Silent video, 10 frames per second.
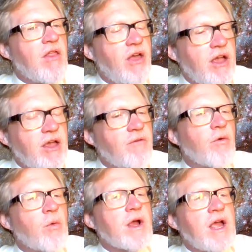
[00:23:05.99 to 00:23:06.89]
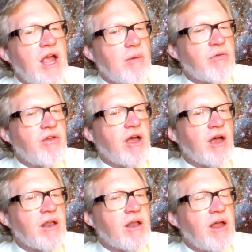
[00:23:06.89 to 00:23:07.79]
thank you for what KAMS
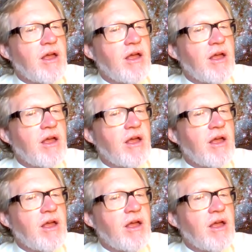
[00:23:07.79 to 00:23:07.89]
did.